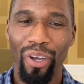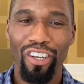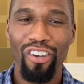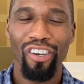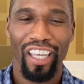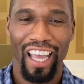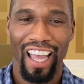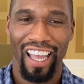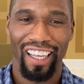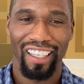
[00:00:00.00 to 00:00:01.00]
when you look
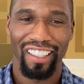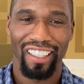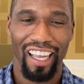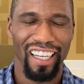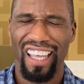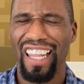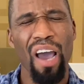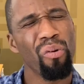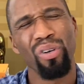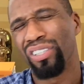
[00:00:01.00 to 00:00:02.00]
at, and
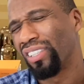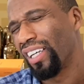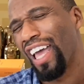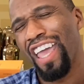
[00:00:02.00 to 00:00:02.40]
that was